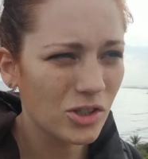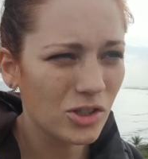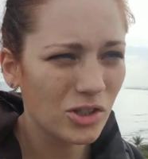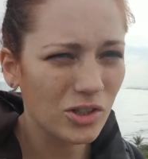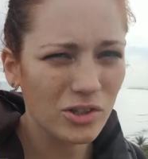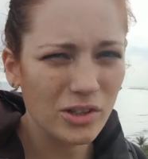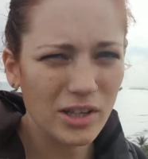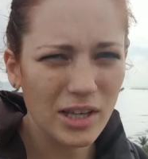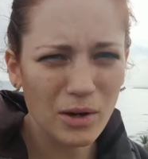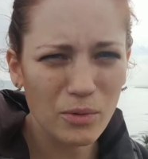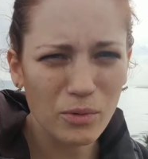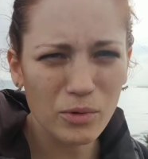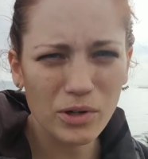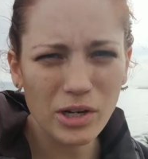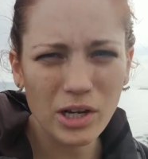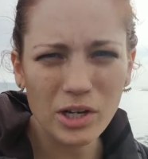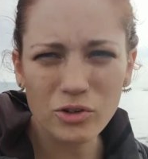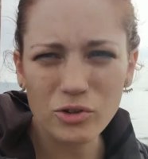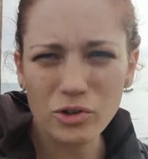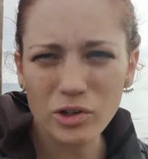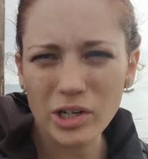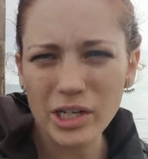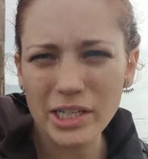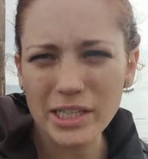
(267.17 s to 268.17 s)
sure that we're
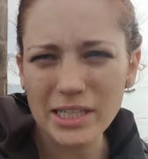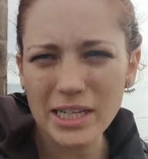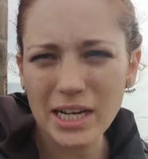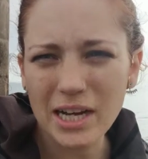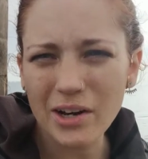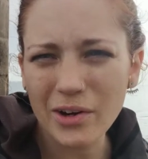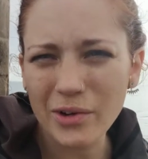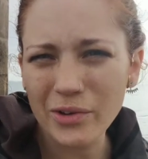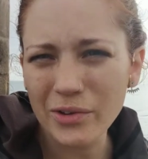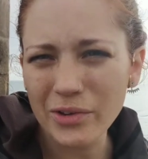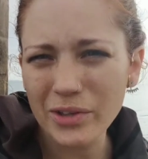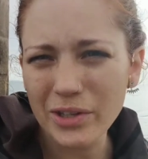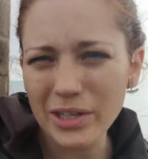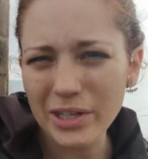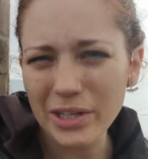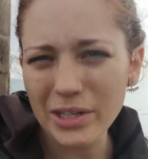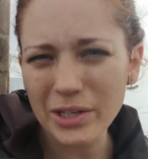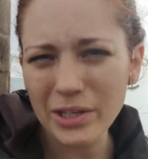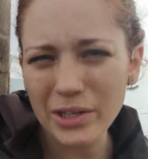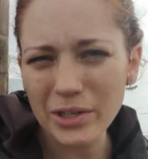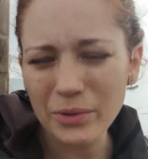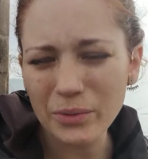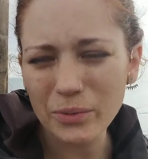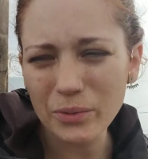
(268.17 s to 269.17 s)
not drawing down
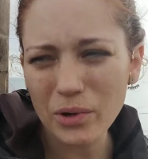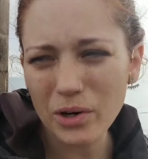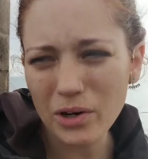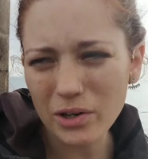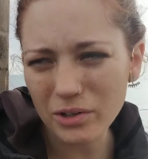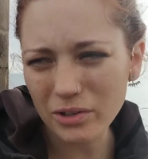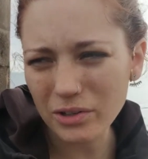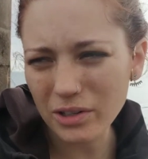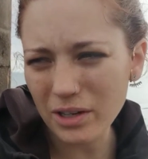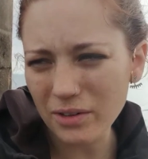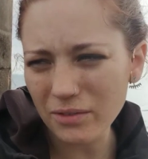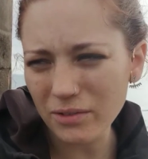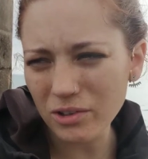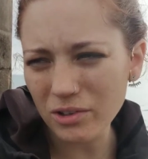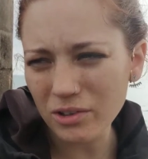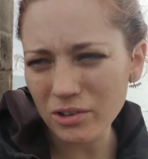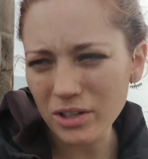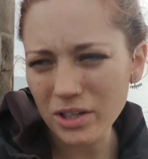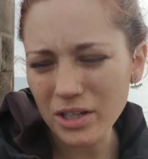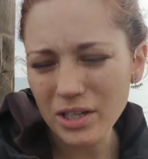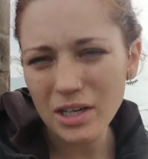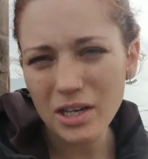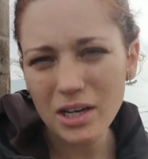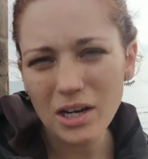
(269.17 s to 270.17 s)
the water level